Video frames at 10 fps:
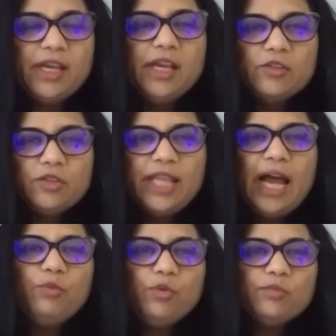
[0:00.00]
So
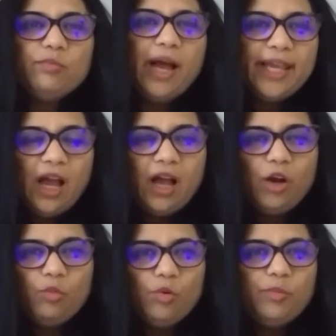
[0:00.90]
that was my aha
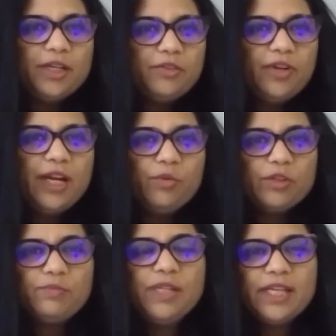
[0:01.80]
moment when I was
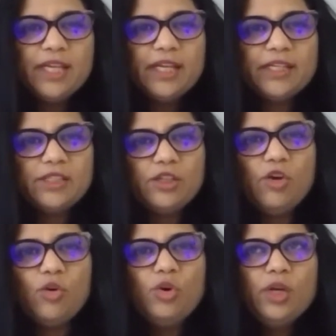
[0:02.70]
building it. So